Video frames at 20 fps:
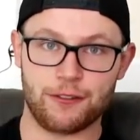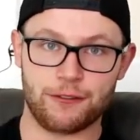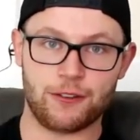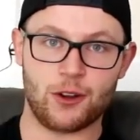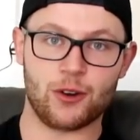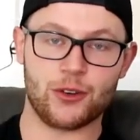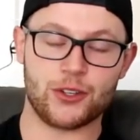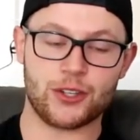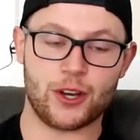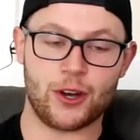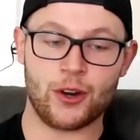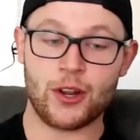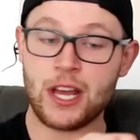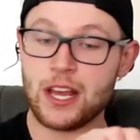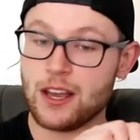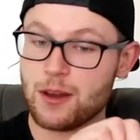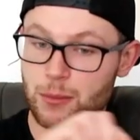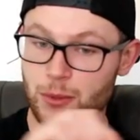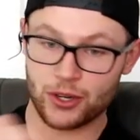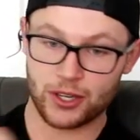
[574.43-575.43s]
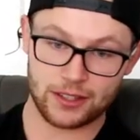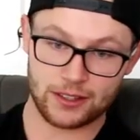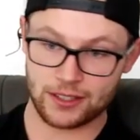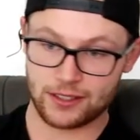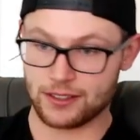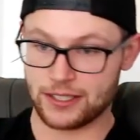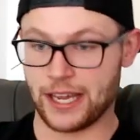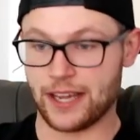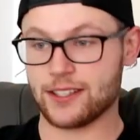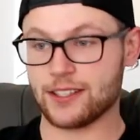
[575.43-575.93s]
Fonto, putting the
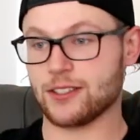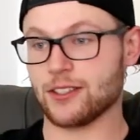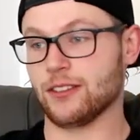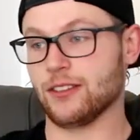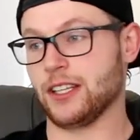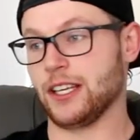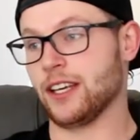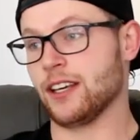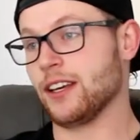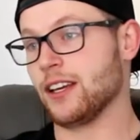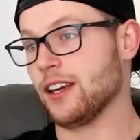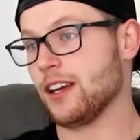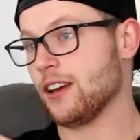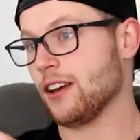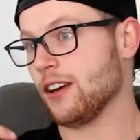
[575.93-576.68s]
text on there,